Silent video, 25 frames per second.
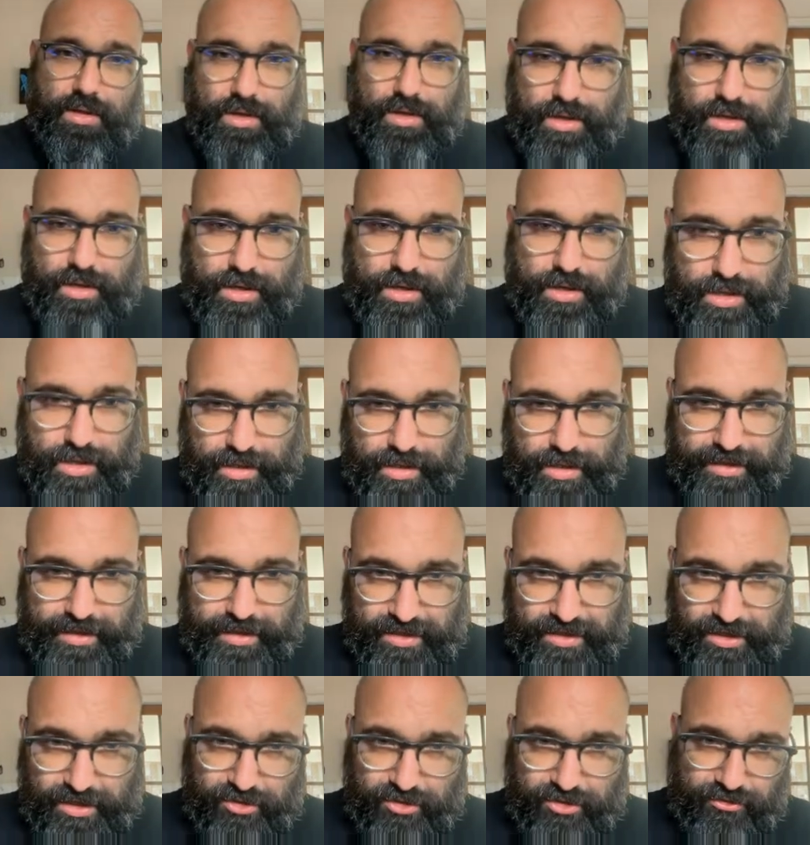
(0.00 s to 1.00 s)
I
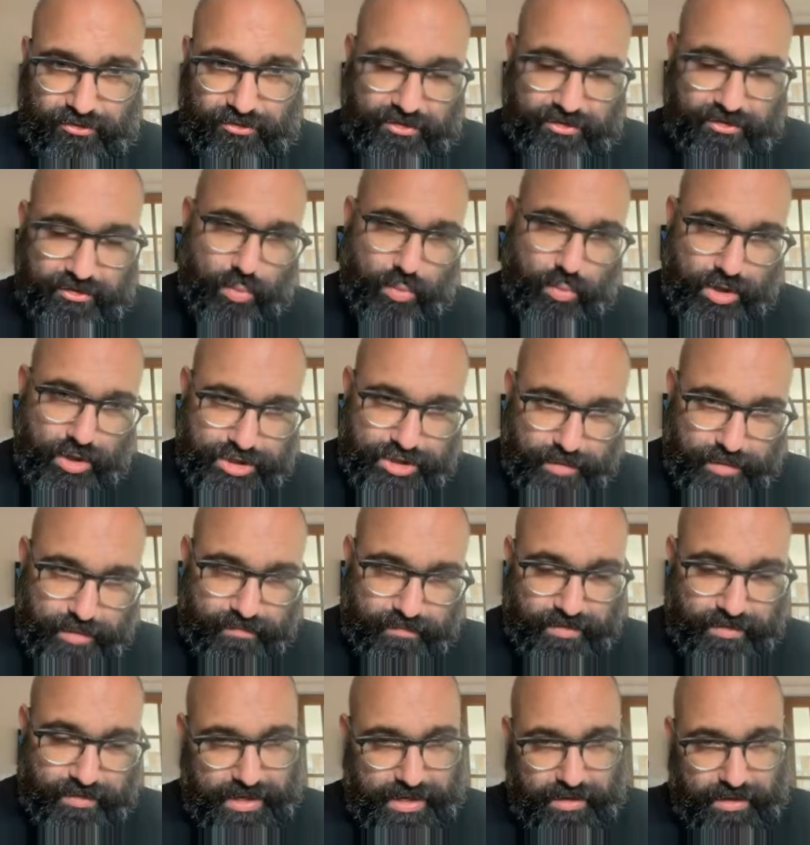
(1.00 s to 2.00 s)
think you're just going to get one jump
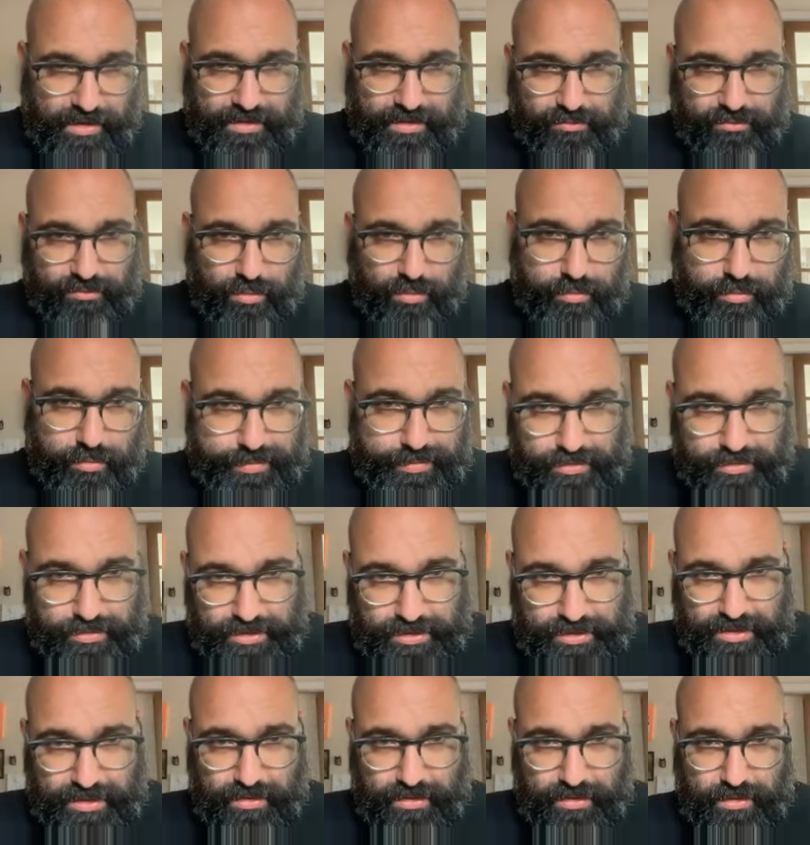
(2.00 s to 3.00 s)
for now. That's what we're
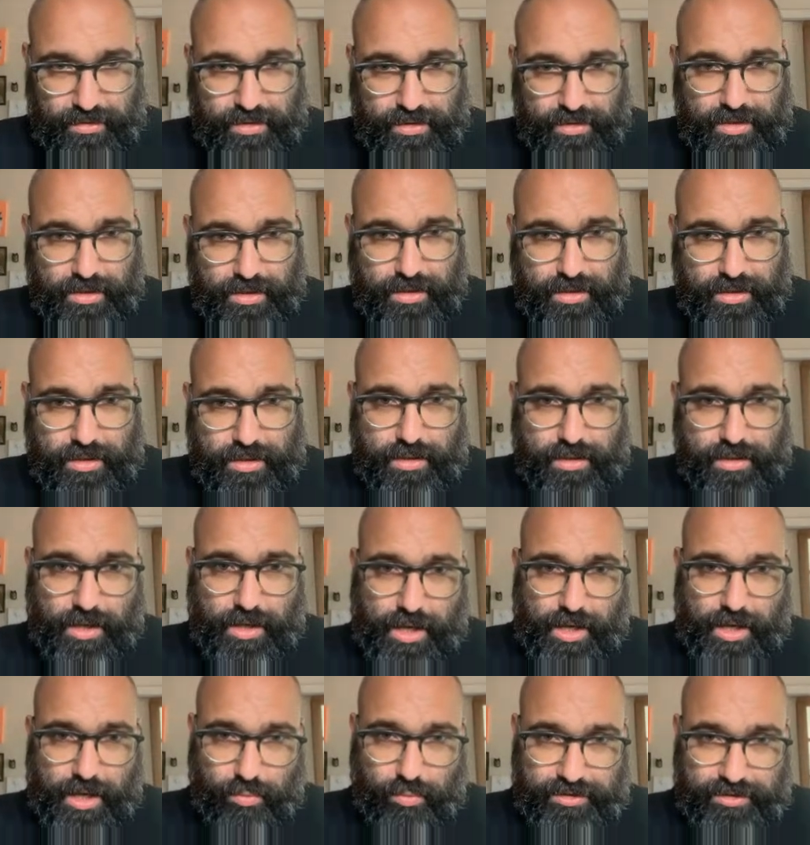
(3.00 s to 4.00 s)
building.
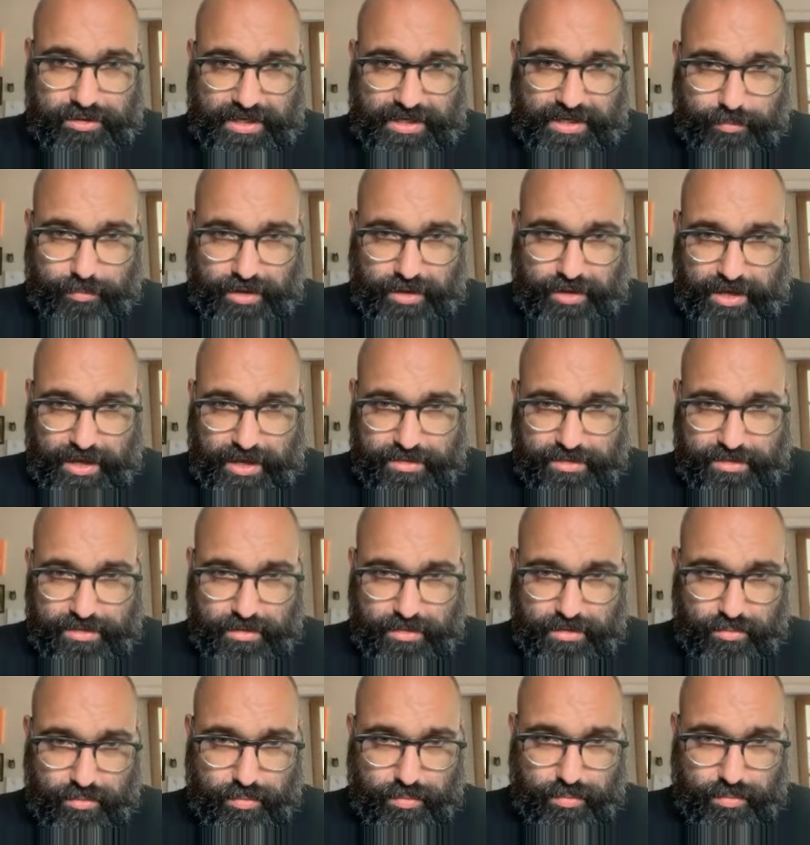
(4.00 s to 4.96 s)
We'll take a breath. We'll